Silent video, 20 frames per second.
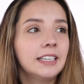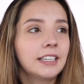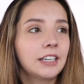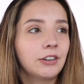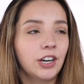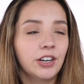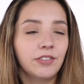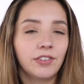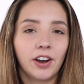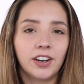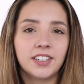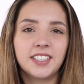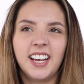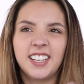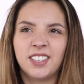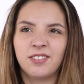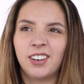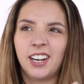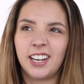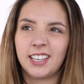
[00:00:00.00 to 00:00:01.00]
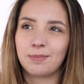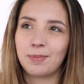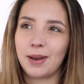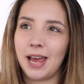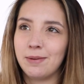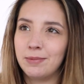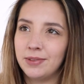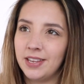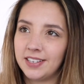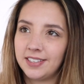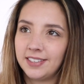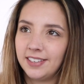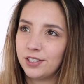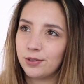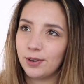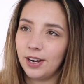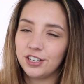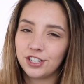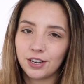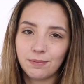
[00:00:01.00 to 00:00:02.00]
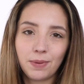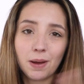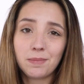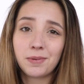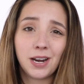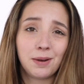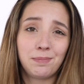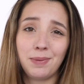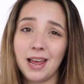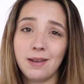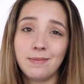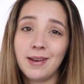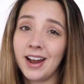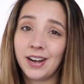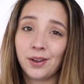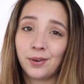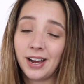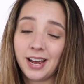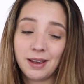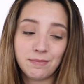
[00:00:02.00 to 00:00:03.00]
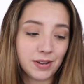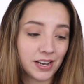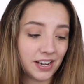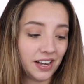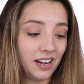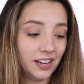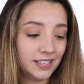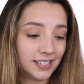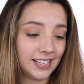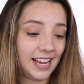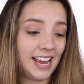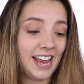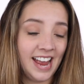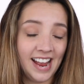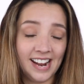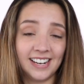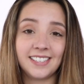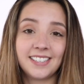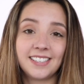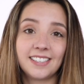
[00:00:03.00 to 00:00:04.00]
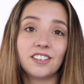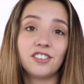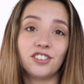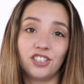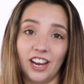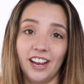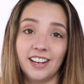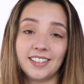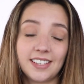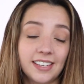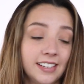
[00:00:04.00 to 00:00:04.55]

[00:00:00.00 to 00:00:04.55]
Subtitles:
coronavirus isn't really to blame in this situation, but I'm gonna blame it anyway because it's shit.